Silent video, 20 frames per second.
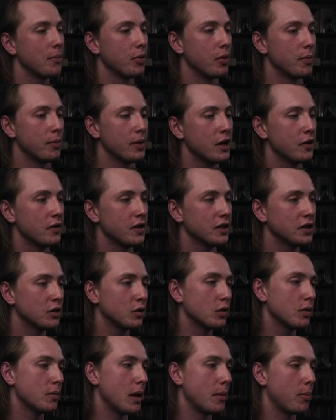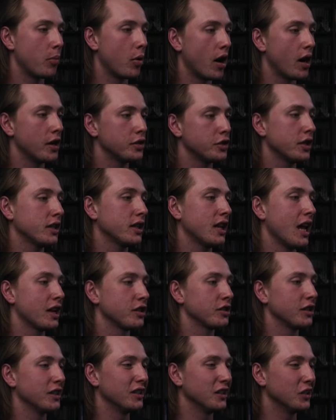up Premiere, this is what my project
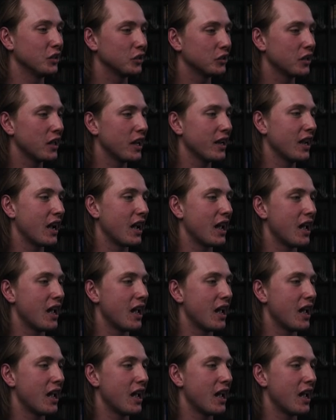actually looks like.